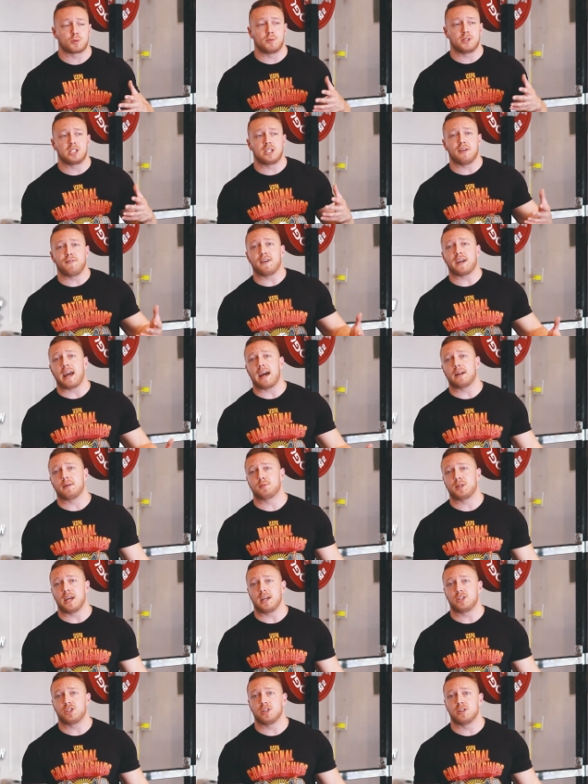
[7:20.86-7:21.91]
specific
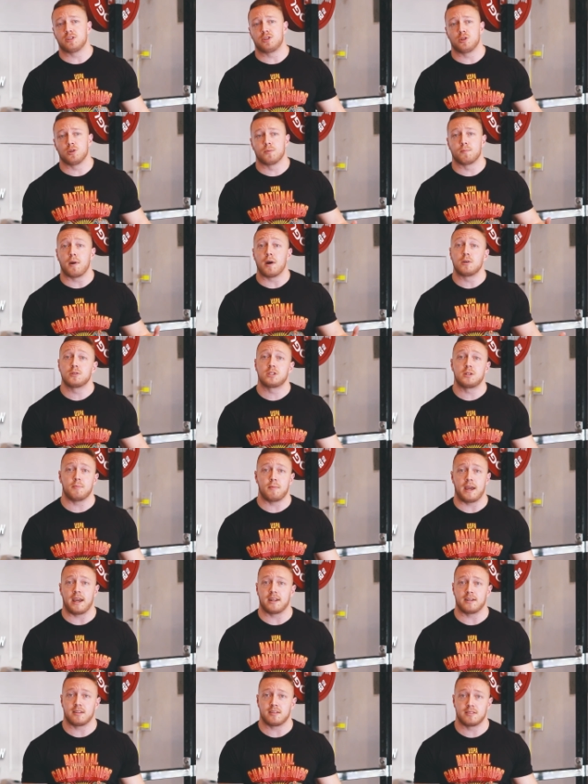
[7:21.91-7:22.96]
adaptation to impose
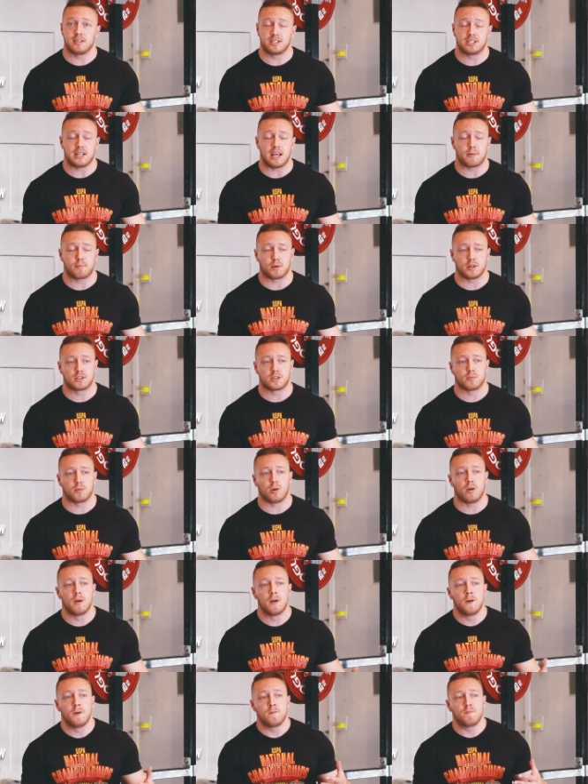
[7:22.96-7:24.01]
demand, the set
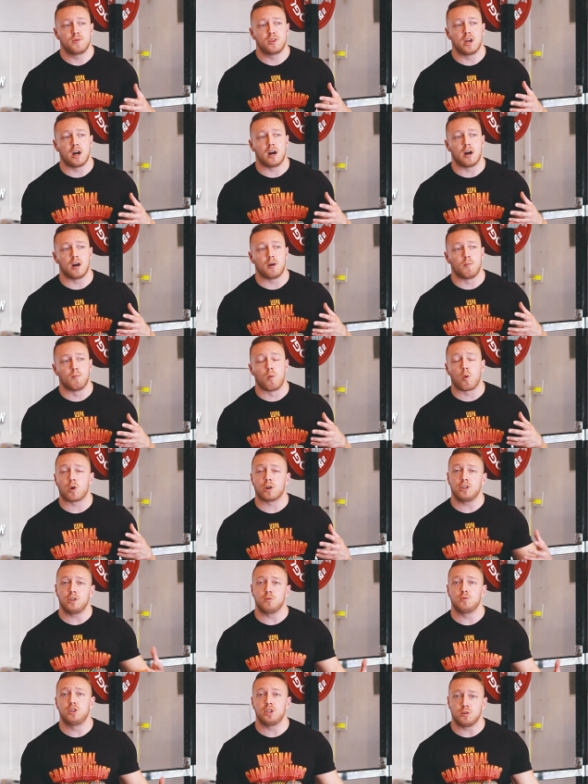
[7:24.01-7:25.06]
principle. The more
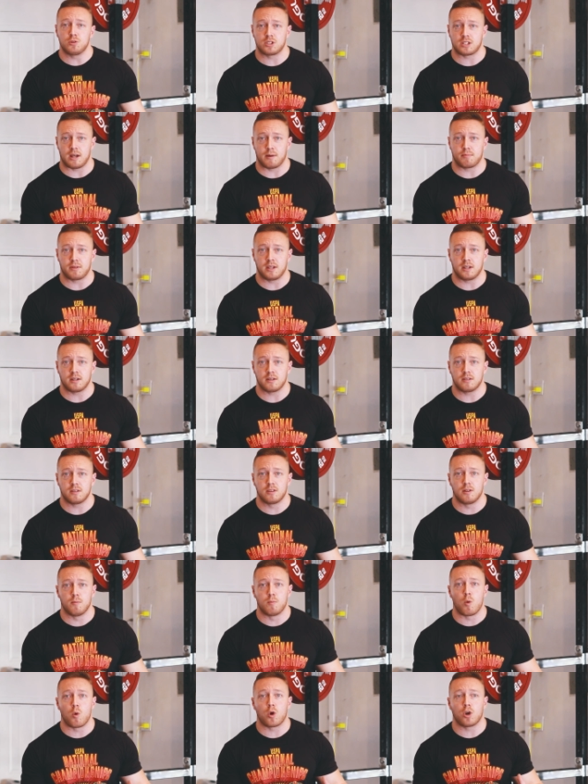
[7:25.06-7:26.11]
you do something,
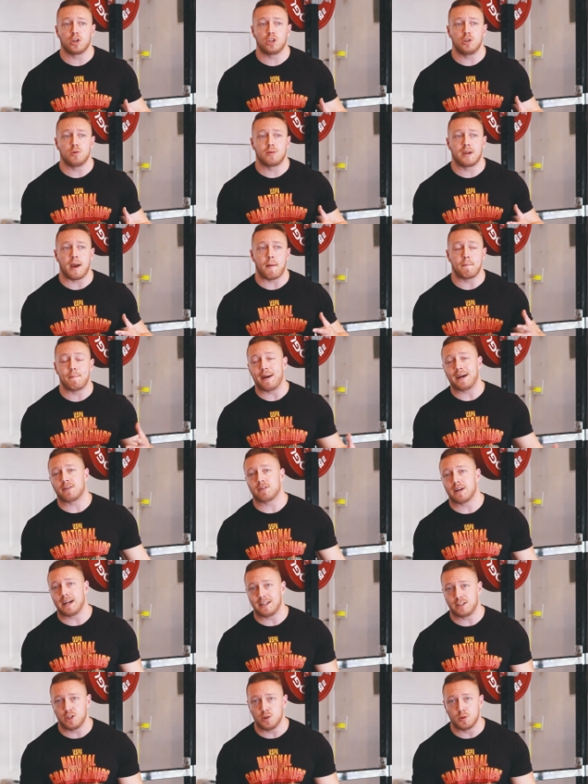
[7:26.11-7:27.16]
the more you get
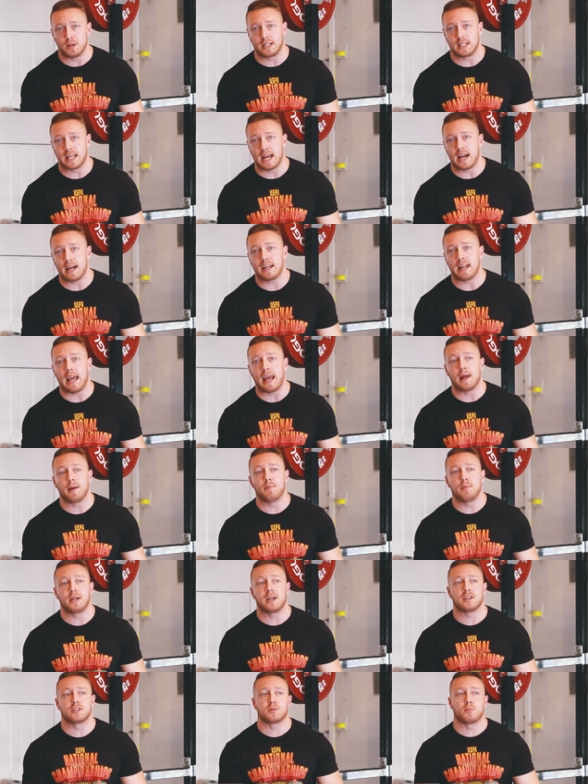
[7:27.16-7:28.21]
better at doing that. And
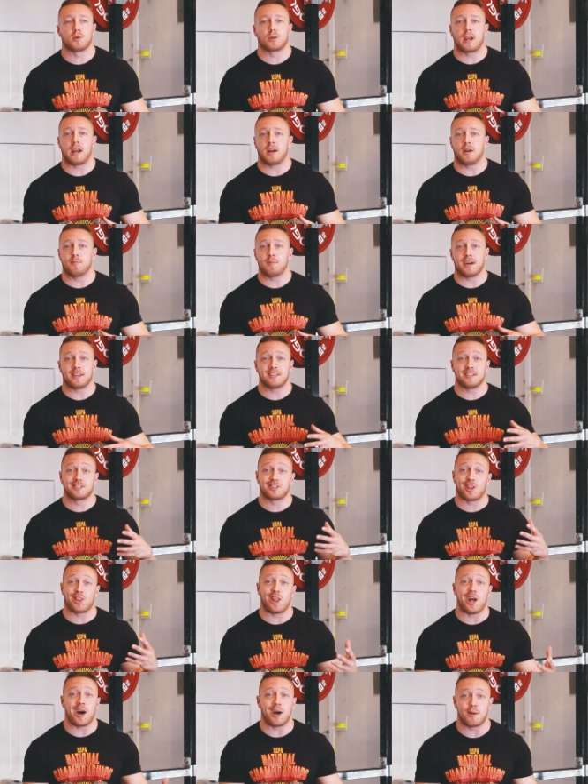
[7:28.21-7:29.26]
because the Bulgarian method's
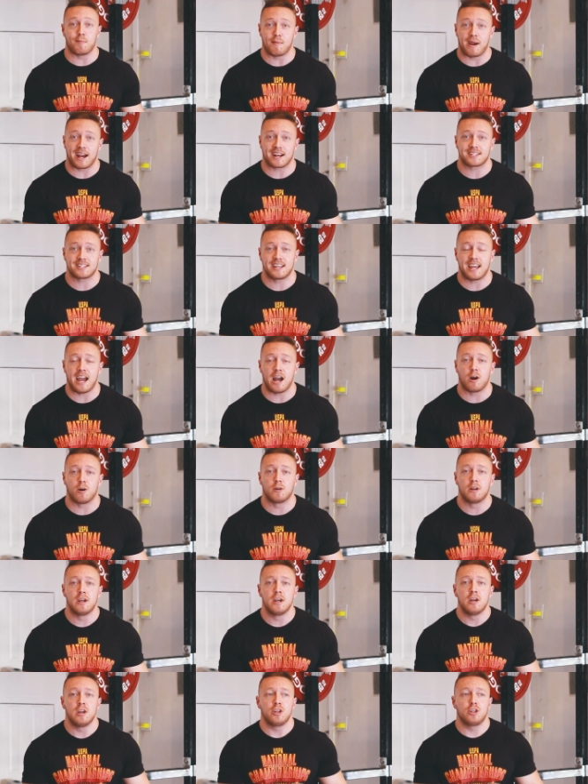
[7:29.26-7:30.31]
a lot of maxing
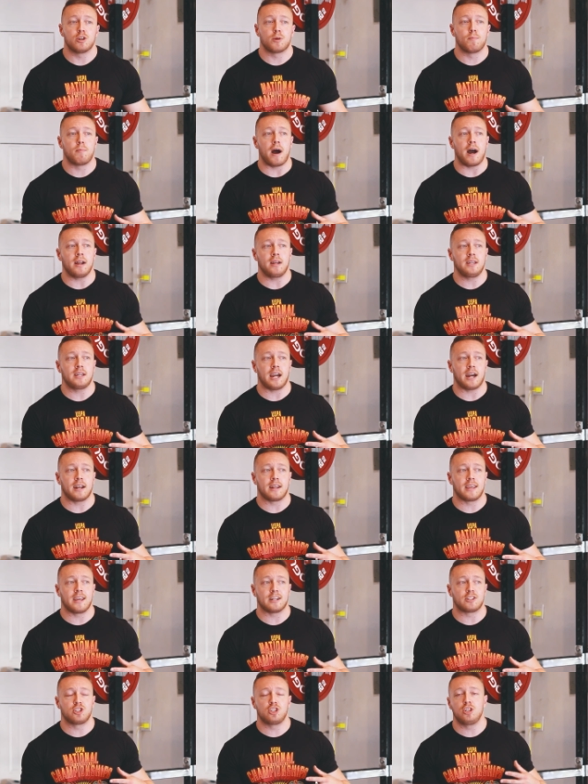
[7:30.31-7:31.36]
out, your body kind
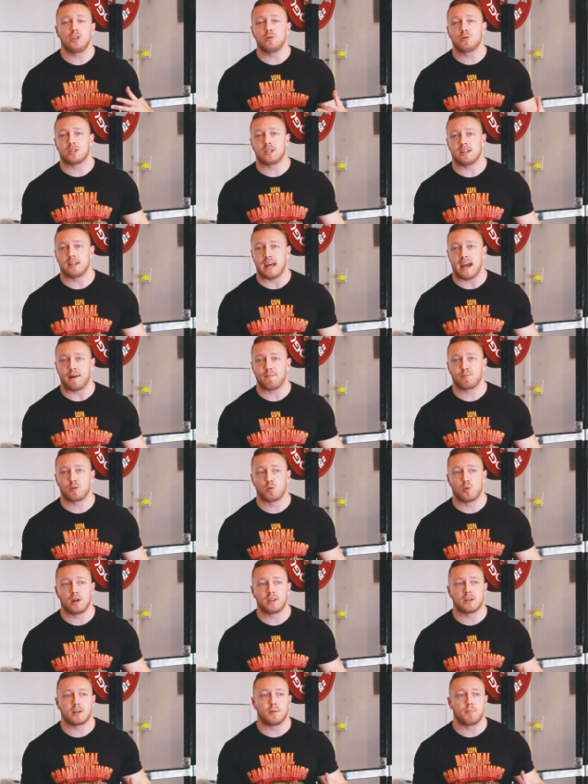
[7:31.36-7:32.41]
of gets used to that. And
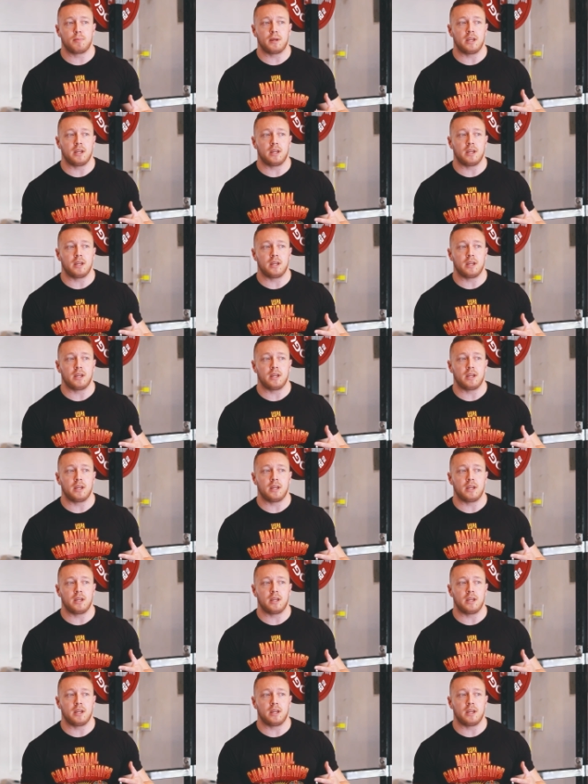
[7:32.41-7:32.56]
whether it